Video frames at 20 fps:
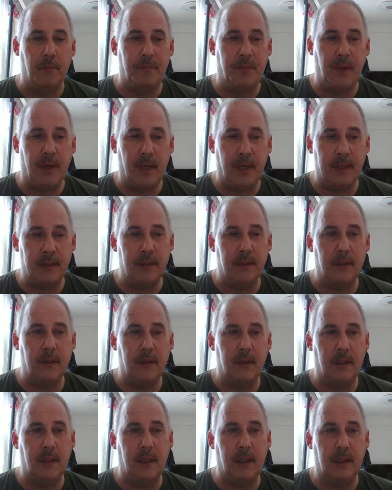But
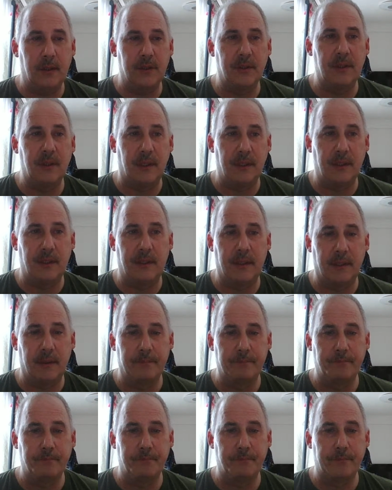here's another thing.
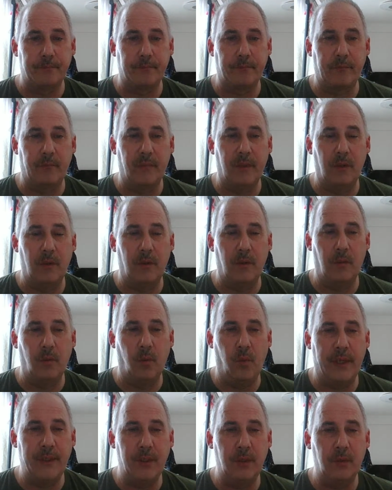
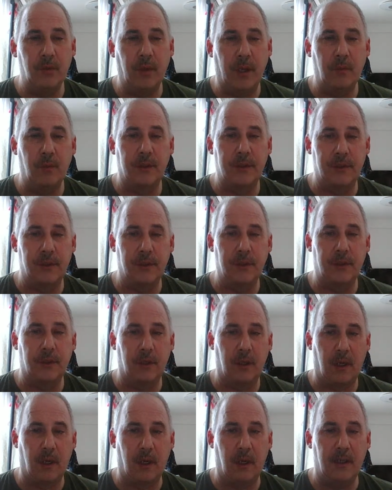When you write what's in
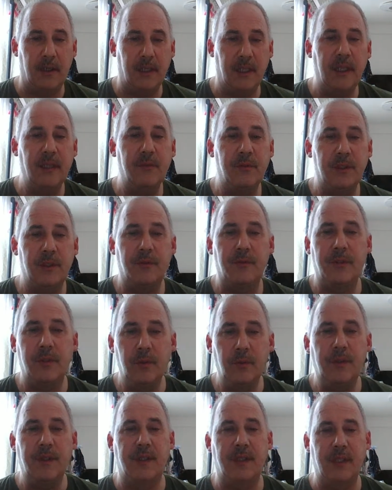your heart, even if
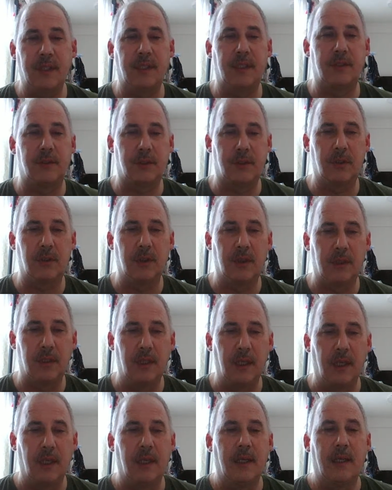you think it's good,
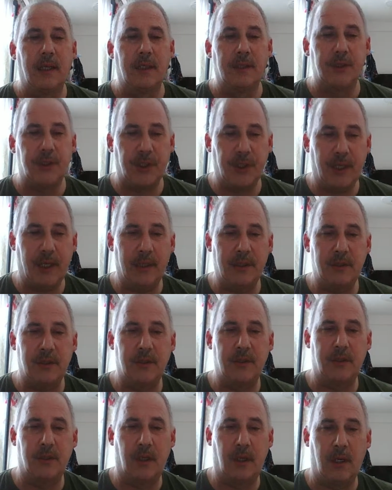
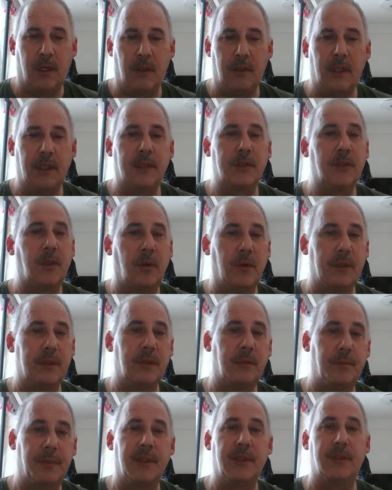chances are it's going
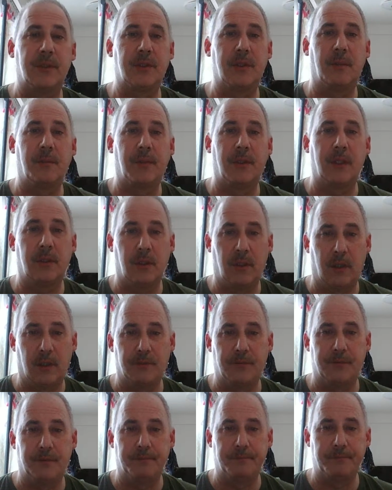to piss somebody off.
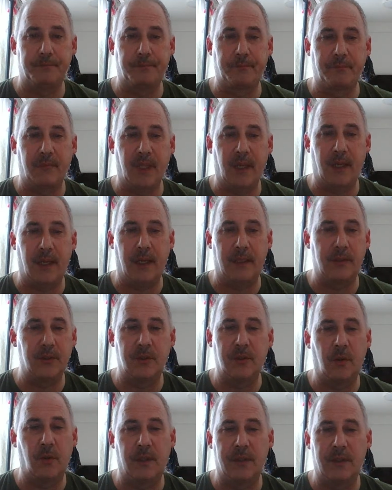And
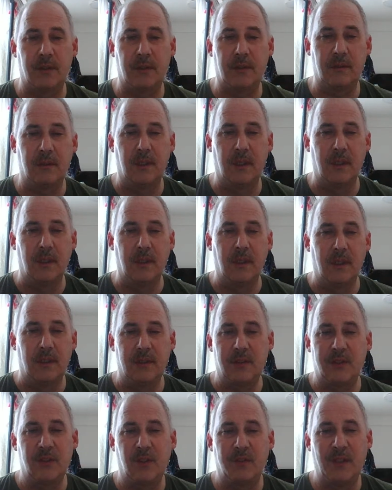there's no
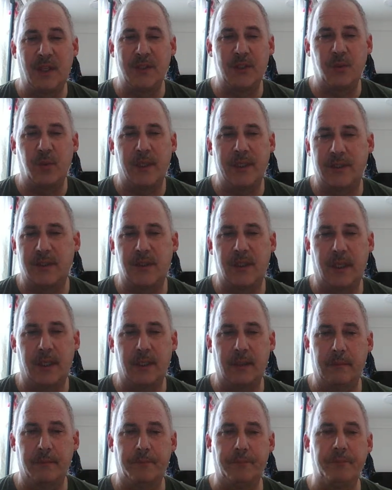nice way to say
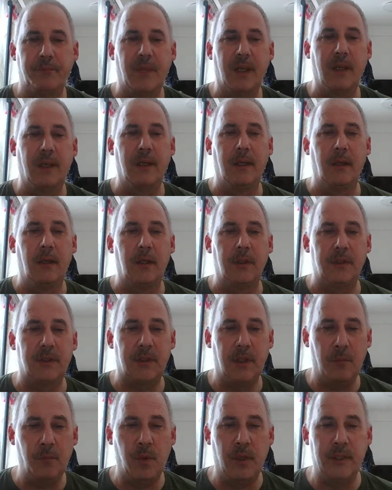it.
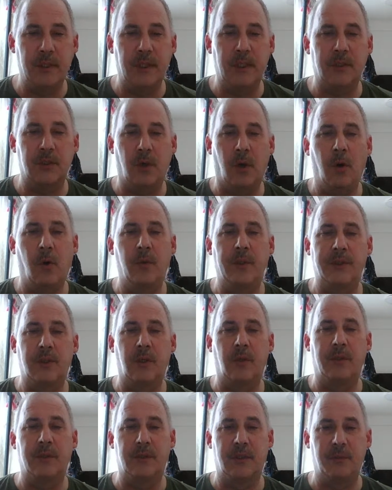Someone is always
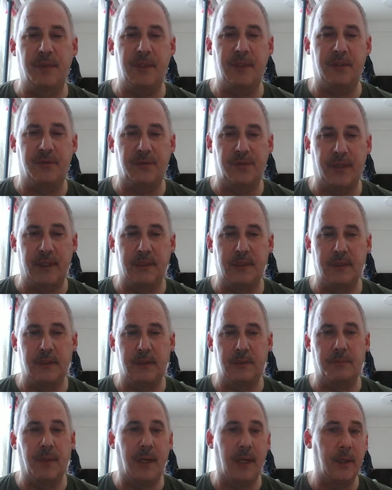going to be
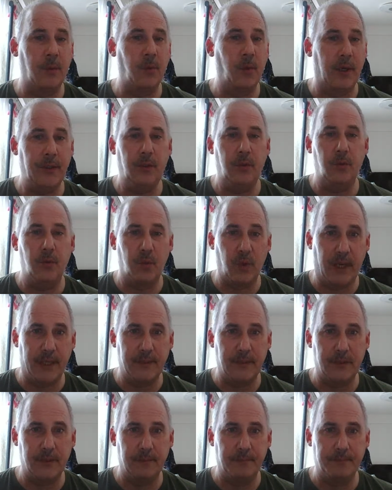offended by what you write.